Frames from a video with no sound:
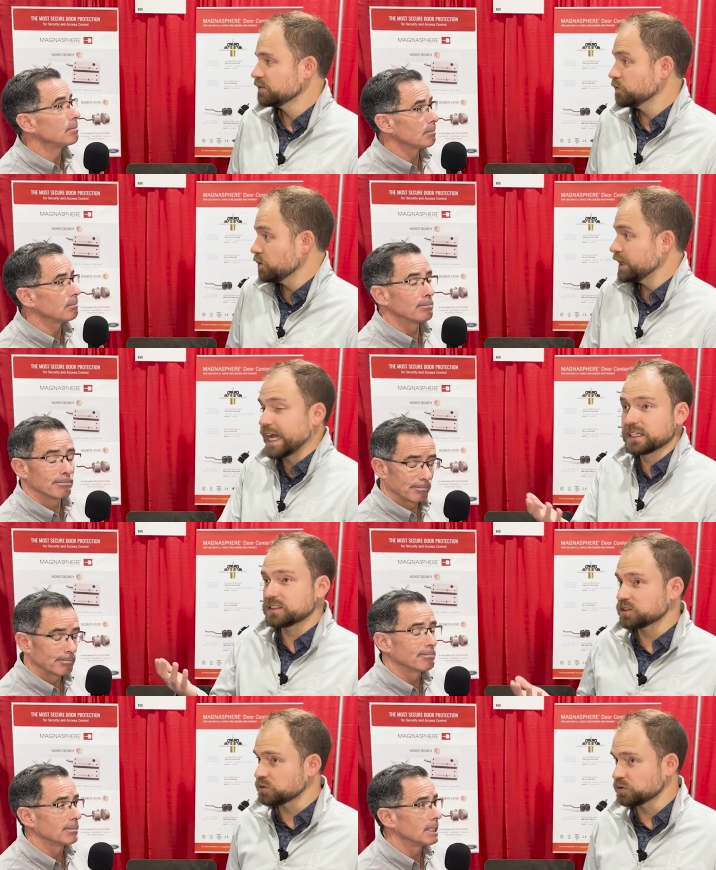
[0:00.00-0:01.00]
Speaker 1: for the access
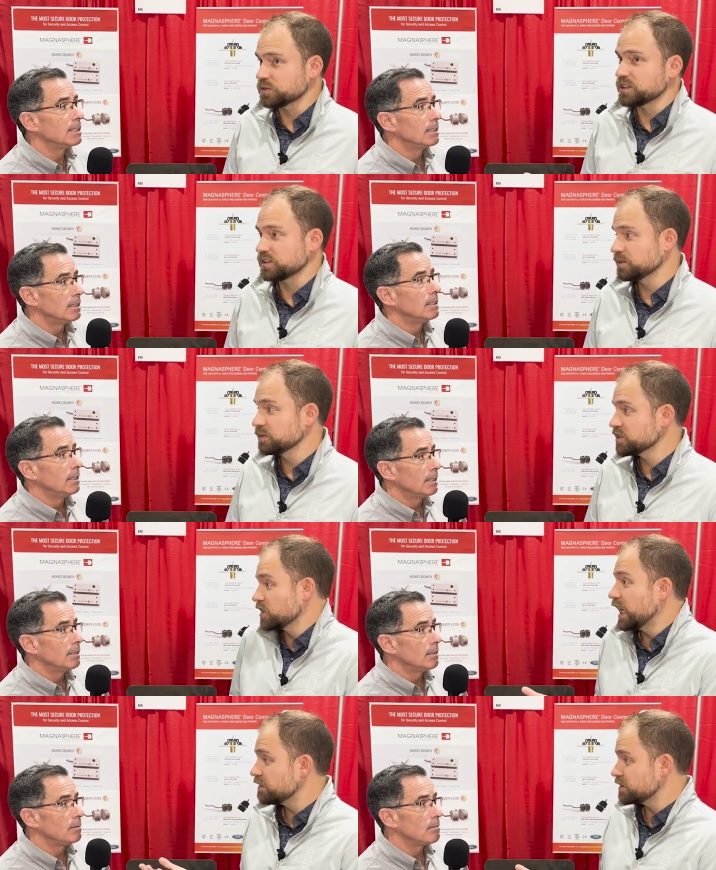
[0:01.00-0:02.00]
control system because a
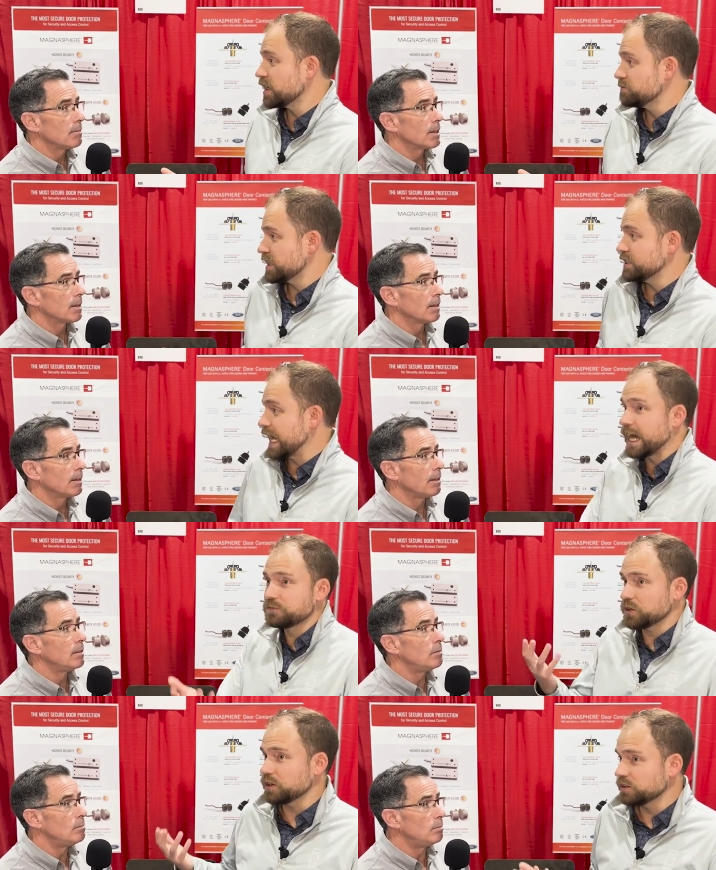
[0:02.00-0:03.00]
lot of the times that's
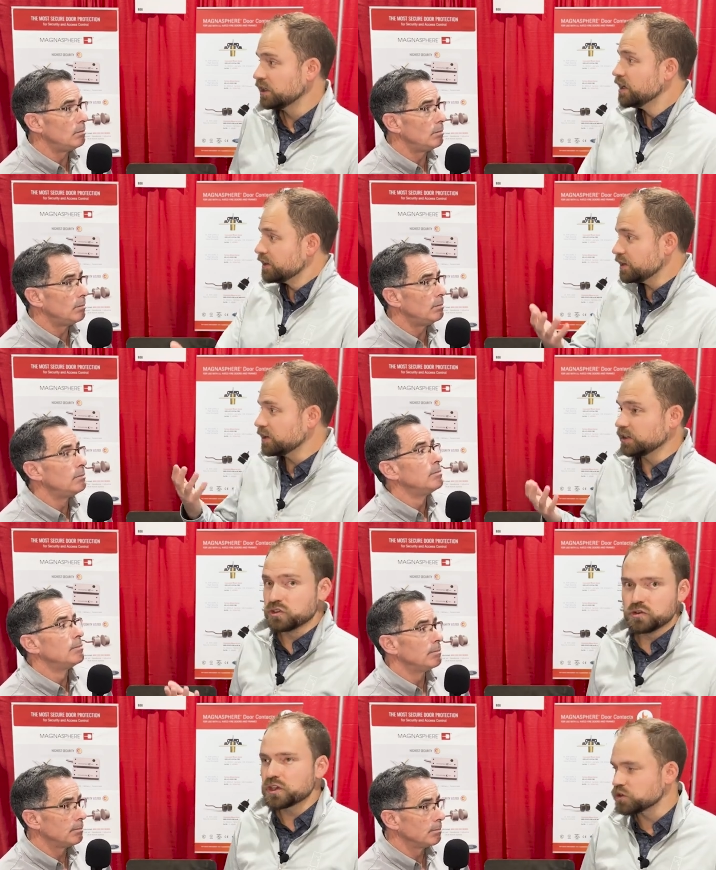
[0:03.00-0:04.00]
after the
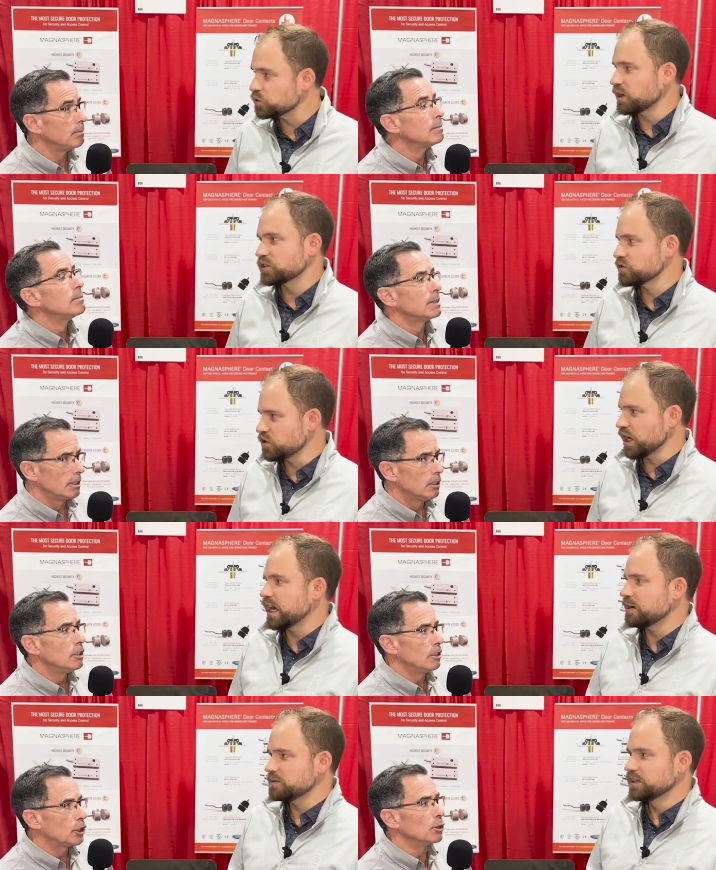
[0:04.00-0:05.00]
new construction
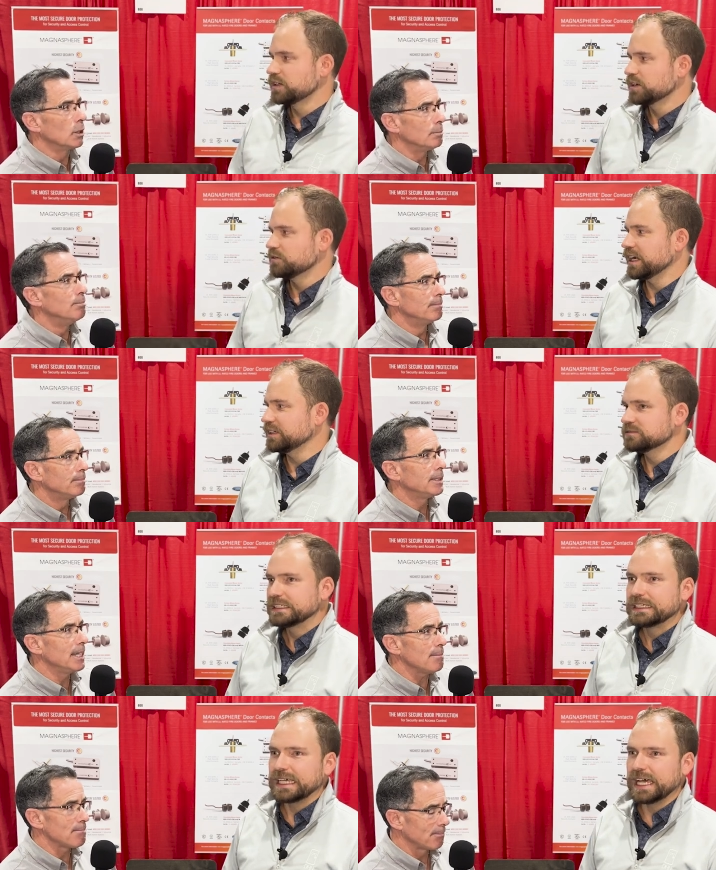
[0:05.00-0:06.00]
job sure right
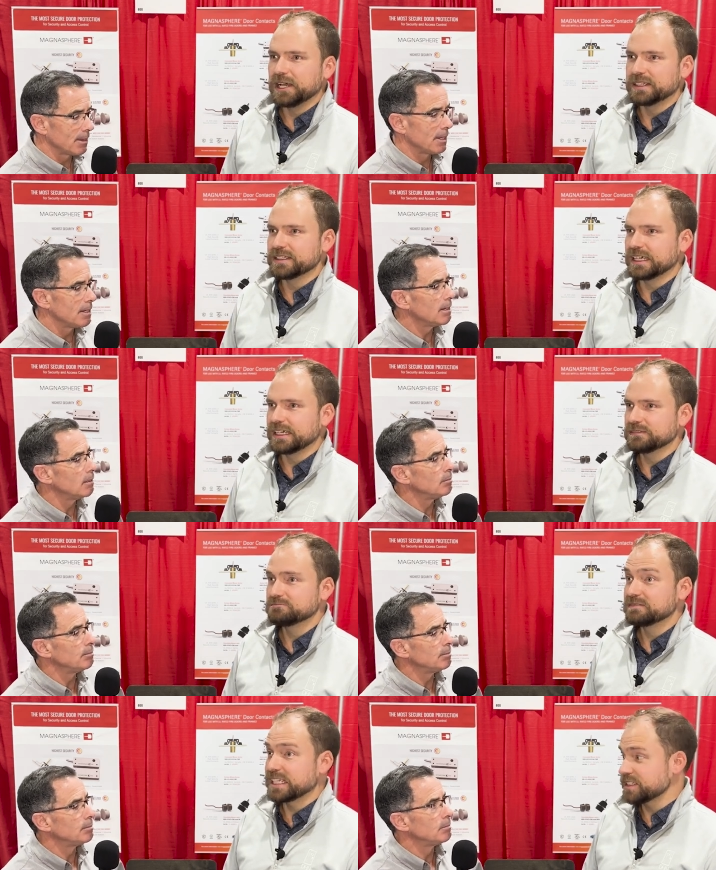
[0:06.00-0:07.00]
yep and uh,
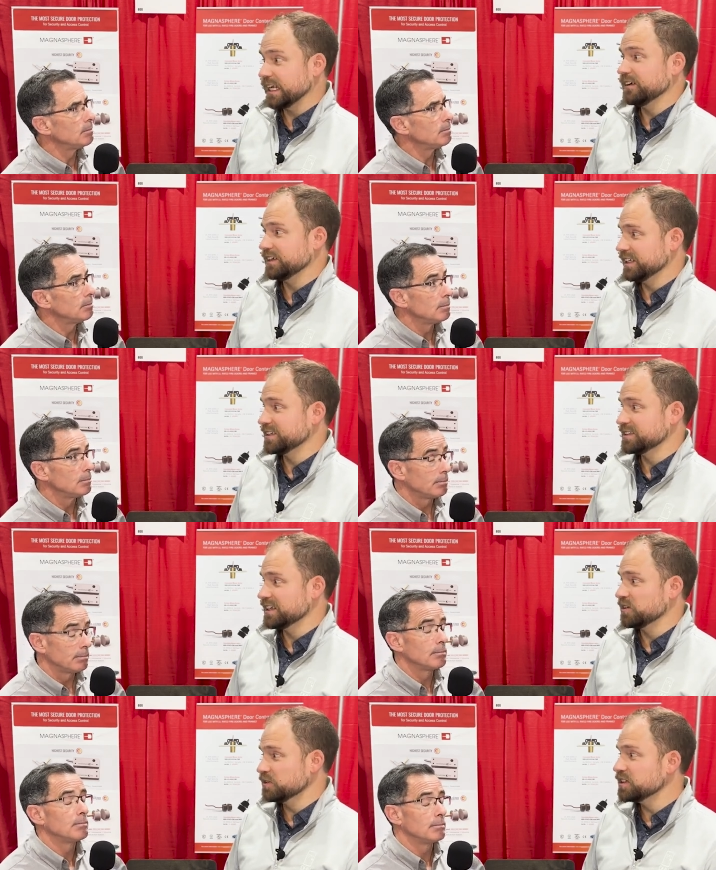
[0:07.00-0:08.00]
that's scary that's
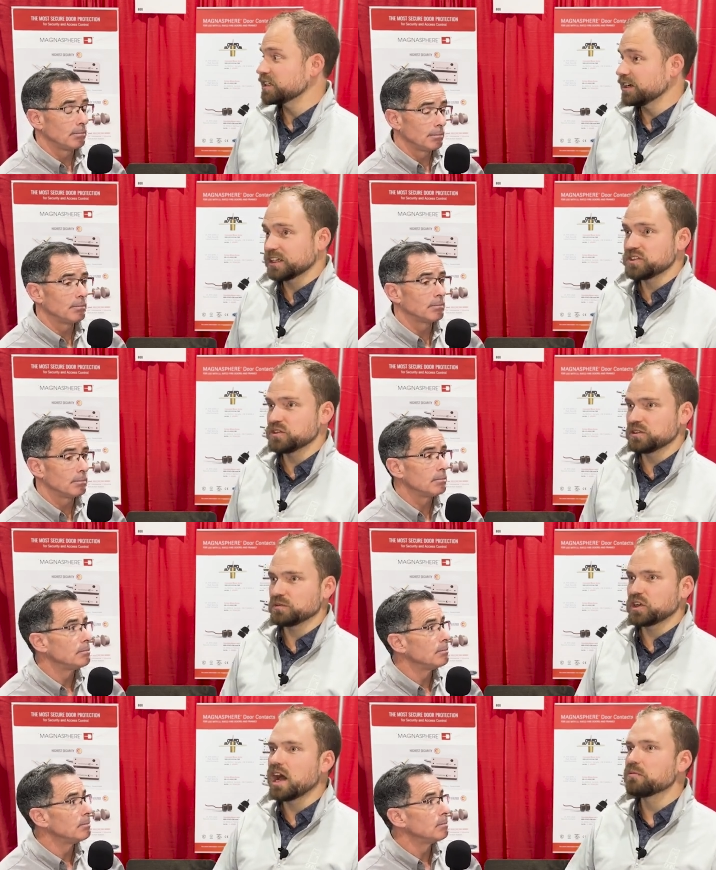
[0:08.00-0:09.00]
uh, really scary because you're
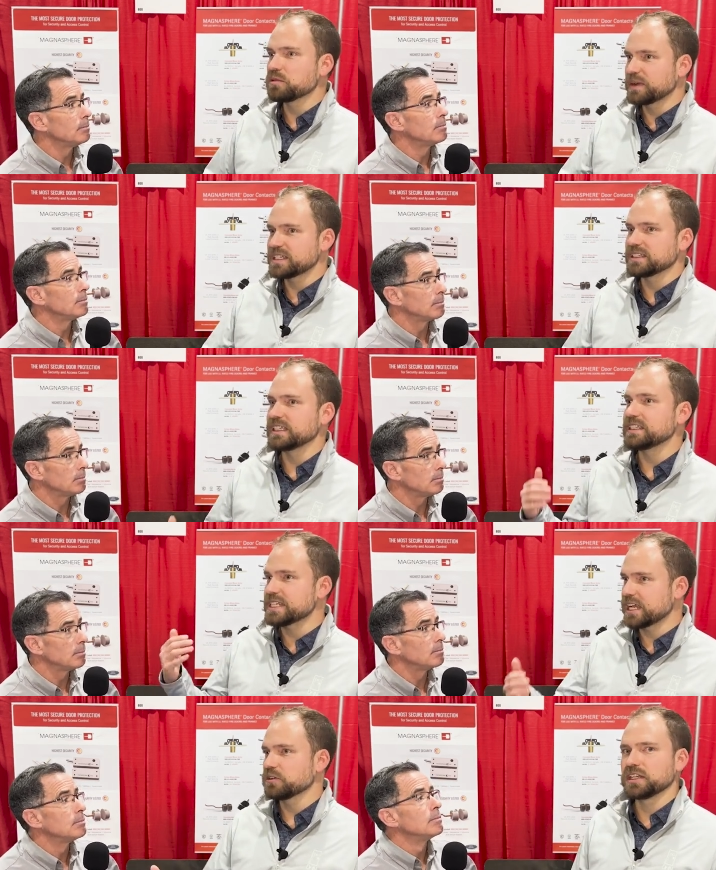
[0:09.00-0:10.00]
compromising the
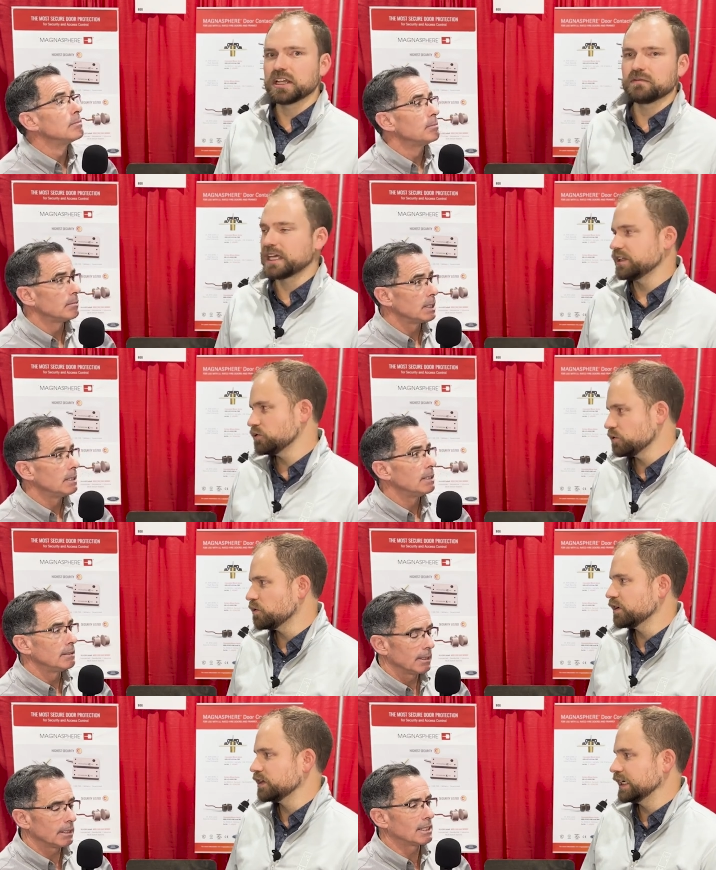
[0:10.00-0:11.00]
integrity of that
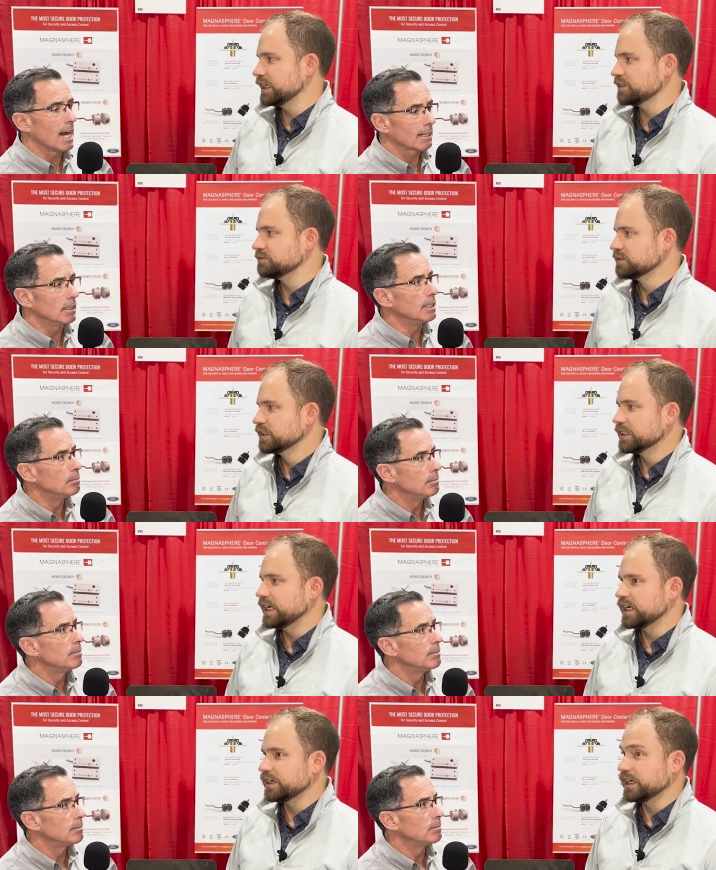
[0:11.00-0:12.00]
door exactly and,
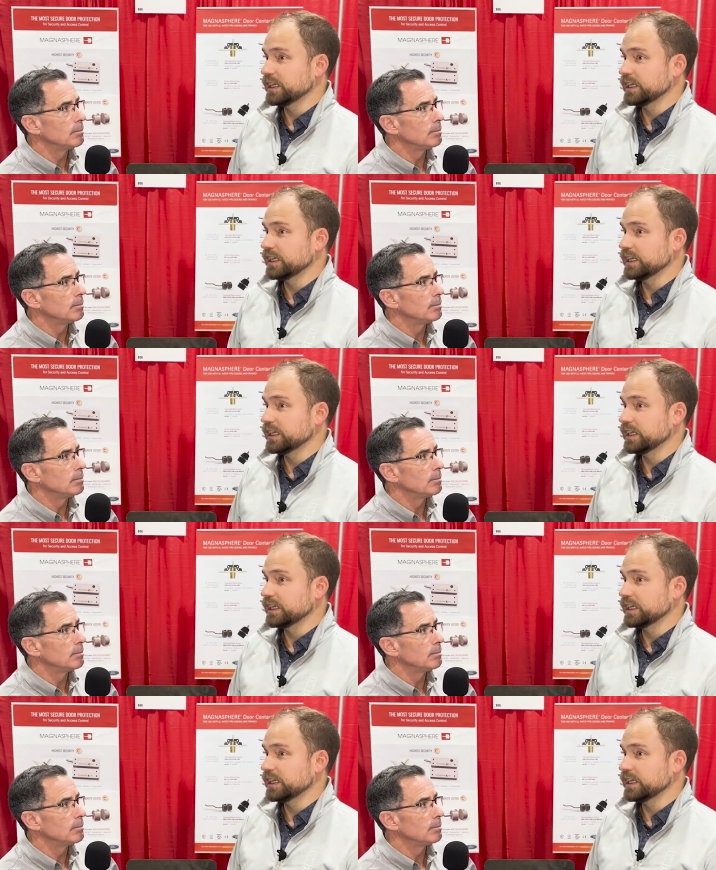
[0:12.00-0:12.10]
uh, a